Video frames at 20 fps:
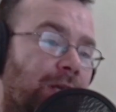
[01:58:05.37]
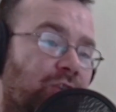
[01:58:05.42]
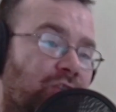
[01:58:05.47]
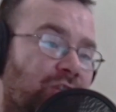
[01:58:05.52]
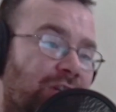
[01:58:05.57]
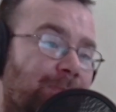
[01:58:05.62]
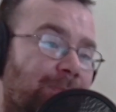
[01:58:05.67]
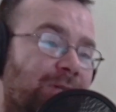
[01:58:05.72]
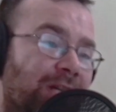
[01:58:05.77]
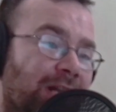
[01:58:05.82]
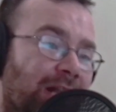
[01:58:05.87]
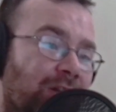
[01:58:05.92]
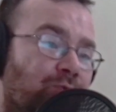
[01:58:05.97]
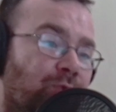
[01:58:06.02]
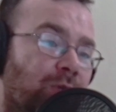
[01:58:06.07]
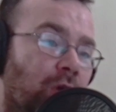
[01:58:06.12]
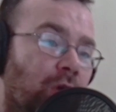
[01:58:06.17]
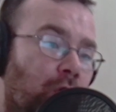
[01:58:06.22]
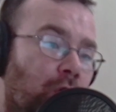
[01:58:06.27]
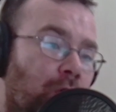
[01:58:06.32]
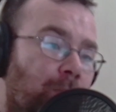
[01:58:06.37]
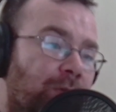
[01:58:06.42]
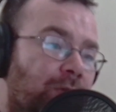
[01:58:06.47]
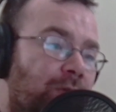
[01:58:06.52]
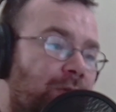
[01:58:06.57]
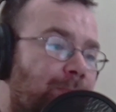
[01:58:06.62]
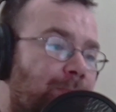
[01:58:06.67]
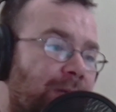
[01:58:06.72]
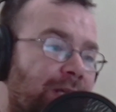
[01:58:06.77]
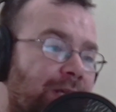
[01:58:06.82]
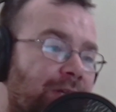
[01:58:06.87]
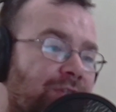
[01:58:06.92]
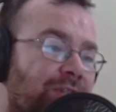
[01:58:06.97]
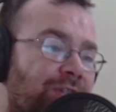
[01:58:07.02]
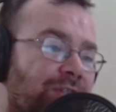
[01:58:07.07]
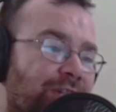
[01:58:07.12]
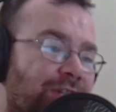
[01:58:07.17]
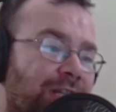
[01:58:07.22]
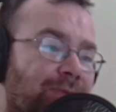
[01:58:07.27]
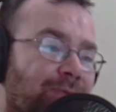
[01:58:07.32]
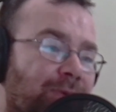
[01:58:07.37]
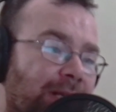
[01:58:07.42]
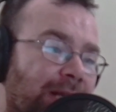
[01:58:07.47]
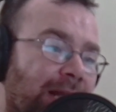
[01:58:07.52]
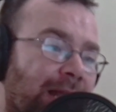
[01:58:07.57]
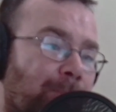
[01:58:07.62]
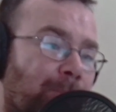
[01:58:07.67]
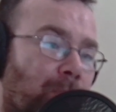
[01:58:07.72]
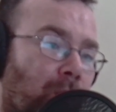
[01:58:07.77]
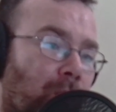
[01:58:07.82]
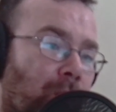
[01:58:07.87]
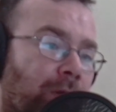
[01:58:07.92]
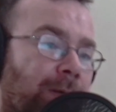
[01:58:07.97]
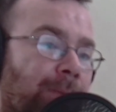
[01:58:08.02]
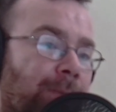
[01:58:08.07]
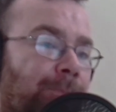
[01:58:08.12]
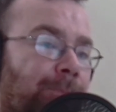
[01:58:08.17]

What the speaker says: James Landry Herbert plays Stephen Clem Morgan.